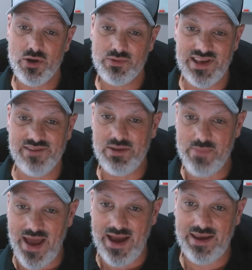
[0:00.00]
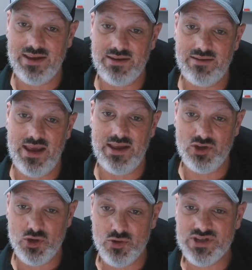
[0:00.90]
giving back and
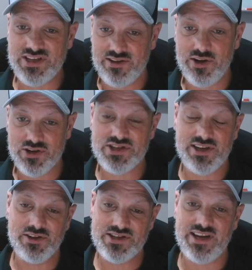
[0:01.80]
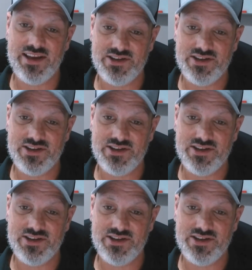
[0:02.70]
using their skill set